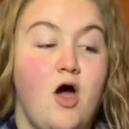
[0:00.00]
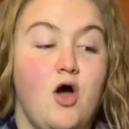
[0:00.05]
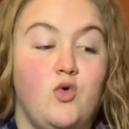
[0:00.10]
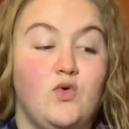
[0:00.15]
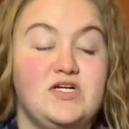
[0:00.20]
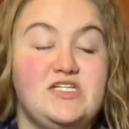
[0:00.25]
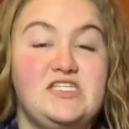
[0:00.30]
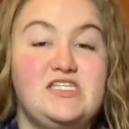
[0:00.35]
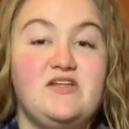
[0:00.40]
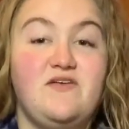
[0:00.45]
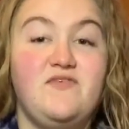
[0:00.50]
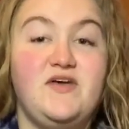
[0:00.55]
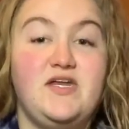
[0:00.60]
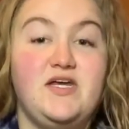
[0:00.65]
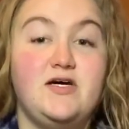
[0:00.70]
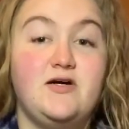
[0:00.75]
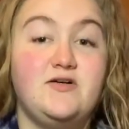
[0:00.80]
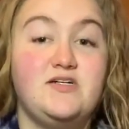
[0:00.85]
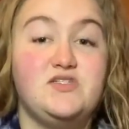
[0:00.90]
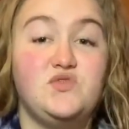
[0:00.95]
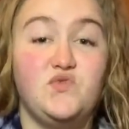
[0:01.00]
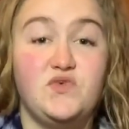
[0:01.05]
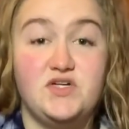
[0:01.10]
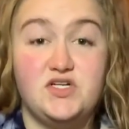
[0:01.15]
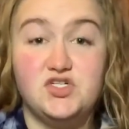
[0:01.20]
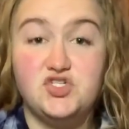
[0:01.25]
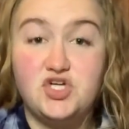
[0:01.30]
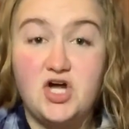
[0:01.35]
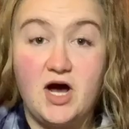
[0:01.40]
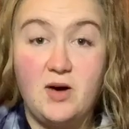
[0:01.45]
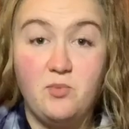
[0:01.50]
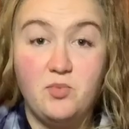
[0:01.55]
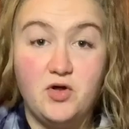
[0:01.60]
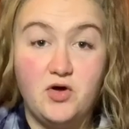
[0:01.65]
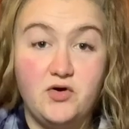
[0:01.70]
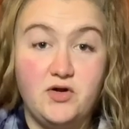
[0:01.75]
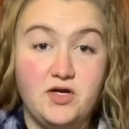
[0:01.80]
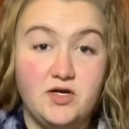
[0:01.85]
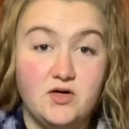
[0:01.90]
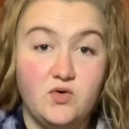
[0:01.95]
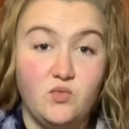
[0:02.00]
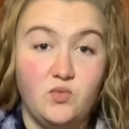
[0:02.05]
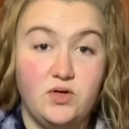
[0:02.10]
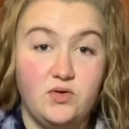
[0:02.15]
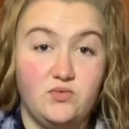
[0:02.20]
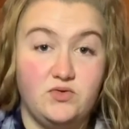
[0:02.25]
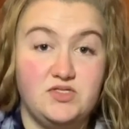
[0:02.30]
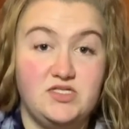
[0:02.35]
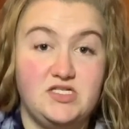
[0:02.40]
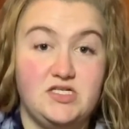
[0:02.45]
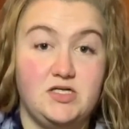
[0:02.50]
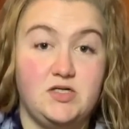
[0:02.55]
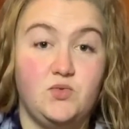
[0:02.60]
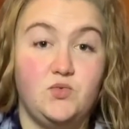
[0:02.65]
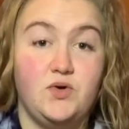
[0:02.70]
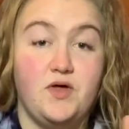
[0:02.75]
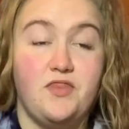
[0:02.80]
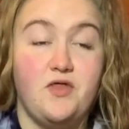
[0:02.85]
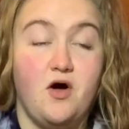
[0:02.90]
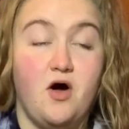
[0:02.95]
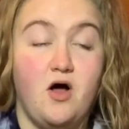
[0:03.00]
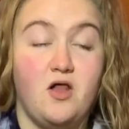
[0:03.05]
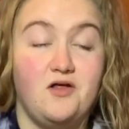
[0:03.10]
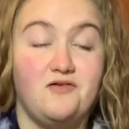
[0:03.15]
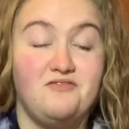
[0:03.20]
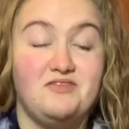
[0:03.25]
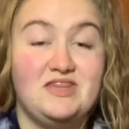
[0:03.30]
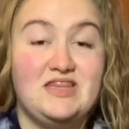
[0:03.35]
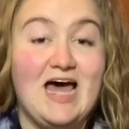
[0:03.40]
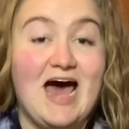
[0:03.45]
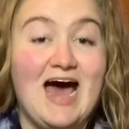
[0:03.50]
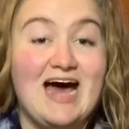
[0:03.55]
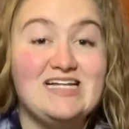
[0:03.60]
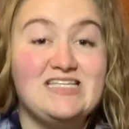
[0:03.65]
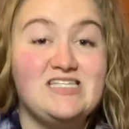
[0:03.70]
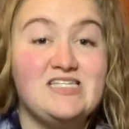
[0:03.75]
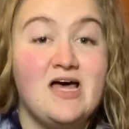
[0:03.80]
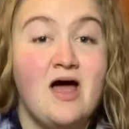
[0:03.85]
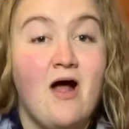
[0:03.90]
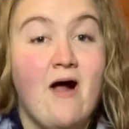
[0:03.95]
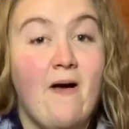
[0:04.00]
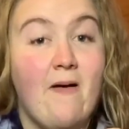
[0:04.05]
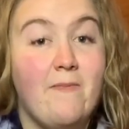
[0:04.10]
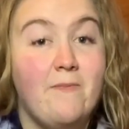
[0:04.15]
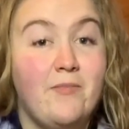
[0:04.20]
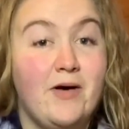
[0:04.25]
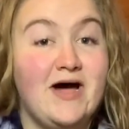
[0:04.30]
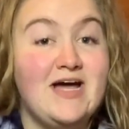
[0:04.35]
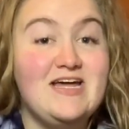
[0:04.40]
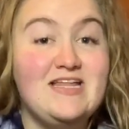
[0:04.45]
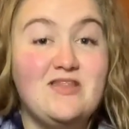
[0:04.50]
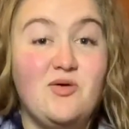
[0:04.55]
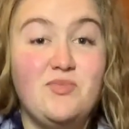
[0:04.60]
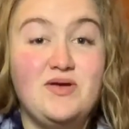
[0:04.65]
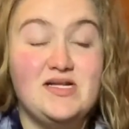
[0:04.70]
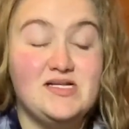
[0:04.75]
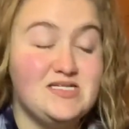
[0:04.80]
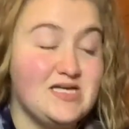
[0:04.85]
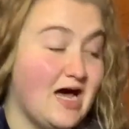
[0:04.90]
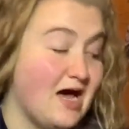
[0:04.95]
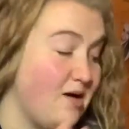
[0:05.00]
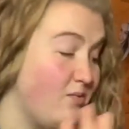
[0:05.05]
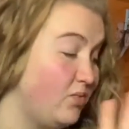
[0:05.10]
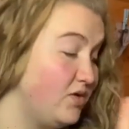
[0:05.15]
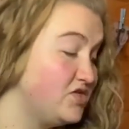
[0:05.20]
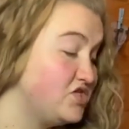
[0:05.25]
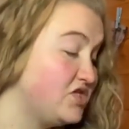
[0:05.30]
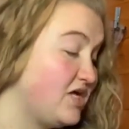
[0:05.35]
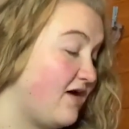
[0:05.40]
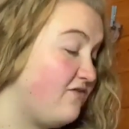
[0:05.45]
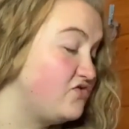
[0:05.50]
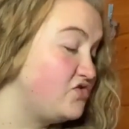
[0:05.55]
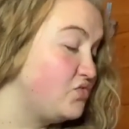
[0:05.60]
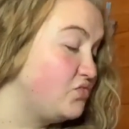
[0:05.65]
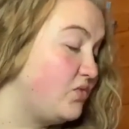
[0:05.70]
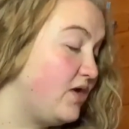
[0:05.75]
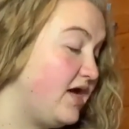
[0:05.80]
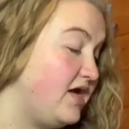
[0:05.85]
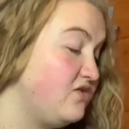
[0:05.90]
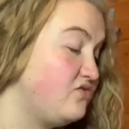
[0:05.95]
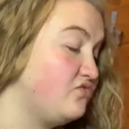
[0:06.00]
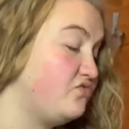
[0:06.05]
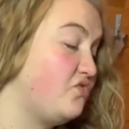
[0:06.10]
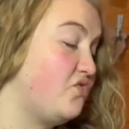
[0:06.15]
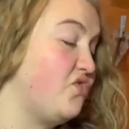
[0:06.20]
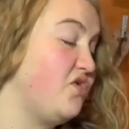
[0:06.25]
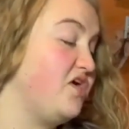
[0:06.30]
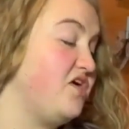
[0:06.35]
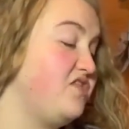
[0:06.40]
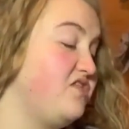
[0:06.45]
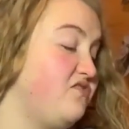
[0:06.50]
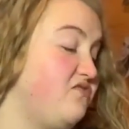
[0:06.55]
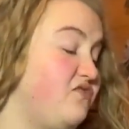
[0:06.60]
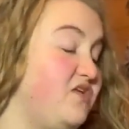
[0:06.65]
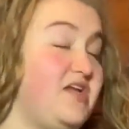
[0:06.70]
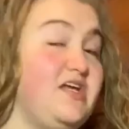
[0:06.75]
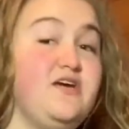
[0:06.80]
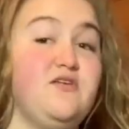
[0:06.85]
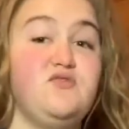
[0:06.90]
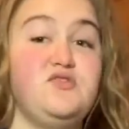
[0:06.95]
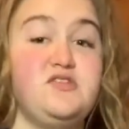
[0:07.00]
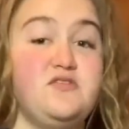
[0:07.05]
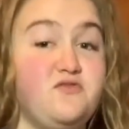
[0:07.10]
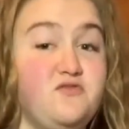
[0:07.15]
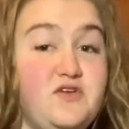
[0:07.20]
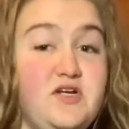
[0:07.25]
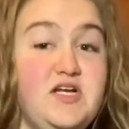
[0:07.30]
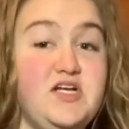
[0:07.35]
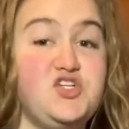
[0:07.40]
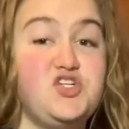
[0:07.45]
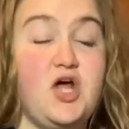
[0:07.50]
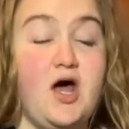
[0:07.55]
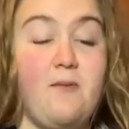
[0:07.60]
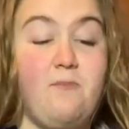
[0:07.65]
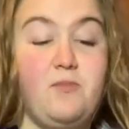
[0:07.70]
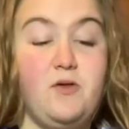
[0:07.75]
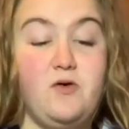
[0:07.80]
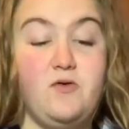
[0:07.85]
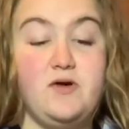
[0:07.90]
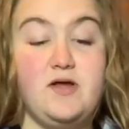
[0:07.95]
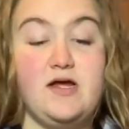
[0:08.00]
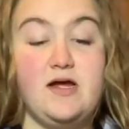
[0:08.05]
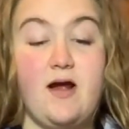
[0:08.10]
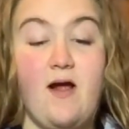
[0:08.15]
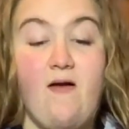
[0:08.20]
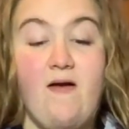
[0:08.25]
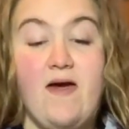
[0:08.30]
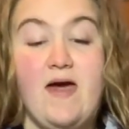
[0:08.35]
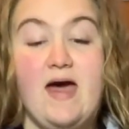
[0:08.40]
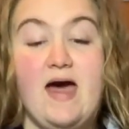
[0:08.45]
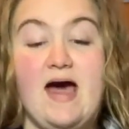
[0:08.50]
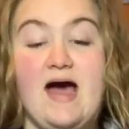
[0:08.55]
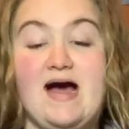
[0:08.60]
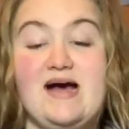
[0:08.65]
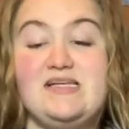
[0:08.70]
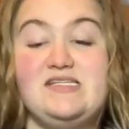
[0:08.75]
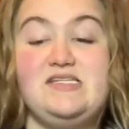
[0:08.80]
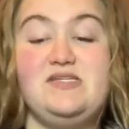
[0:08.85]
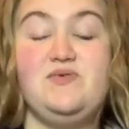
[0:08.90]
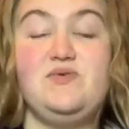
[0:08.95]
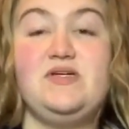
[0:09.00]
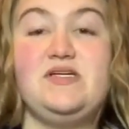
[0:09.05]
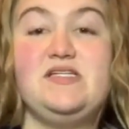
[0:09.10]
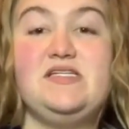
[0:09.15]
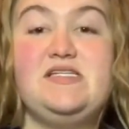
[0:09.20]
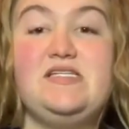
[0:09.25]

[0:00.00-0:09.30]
once the video is finished uploading, we will deal with all of that. But in the meantime, we just have to wait for the video to finish uploading. As you can